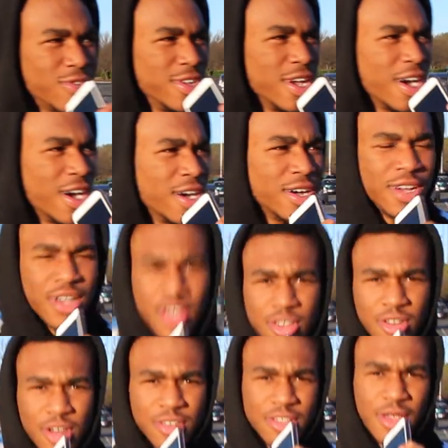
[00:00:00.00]
for y'all.
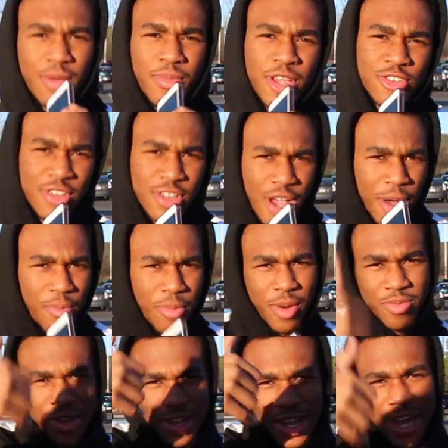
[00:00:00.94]
You know what I'm saying? Make sure y'all
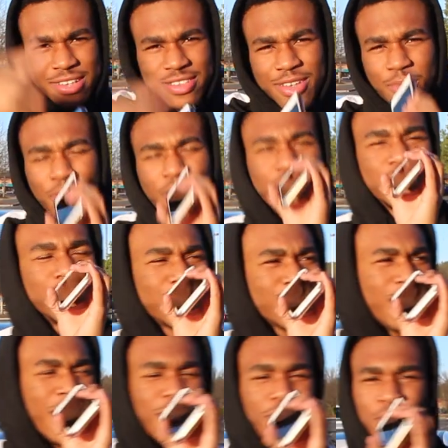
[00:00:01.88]
bump the likes up, bump the
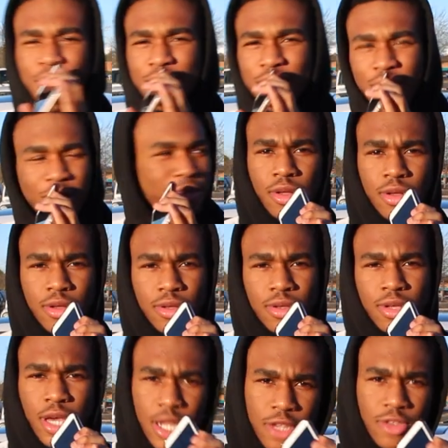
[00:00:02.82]
subscribe button up.
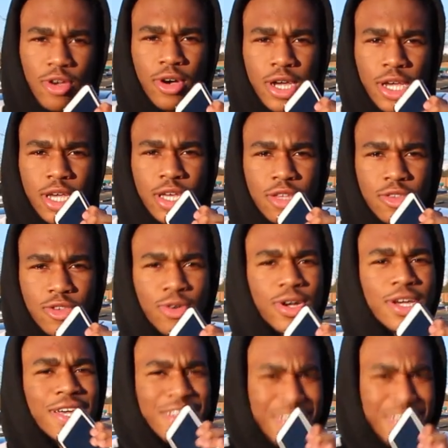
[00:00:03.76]
Yeah, let's go ahead and get into it.